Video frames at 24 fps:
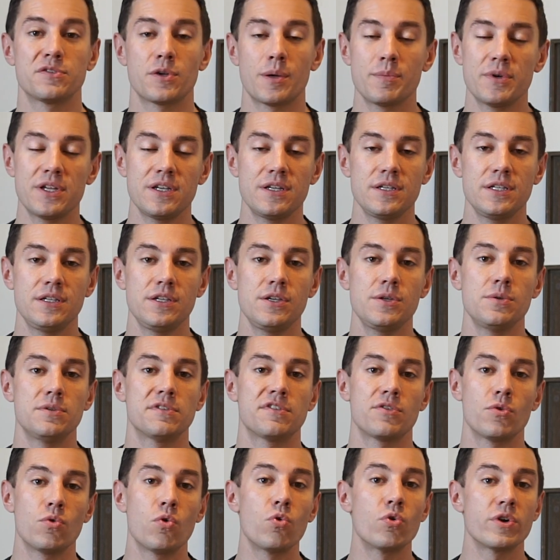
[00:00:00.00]
So I'm going to
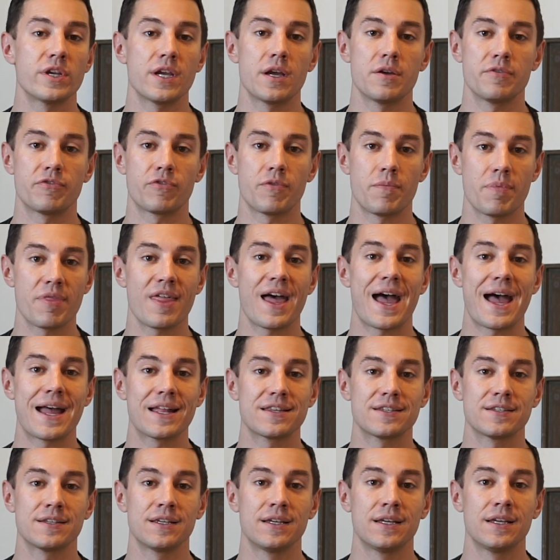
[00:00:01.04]
use the audio from
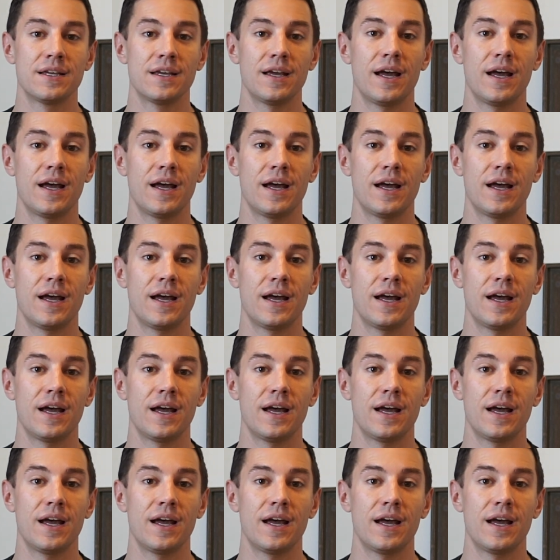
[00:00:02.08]
that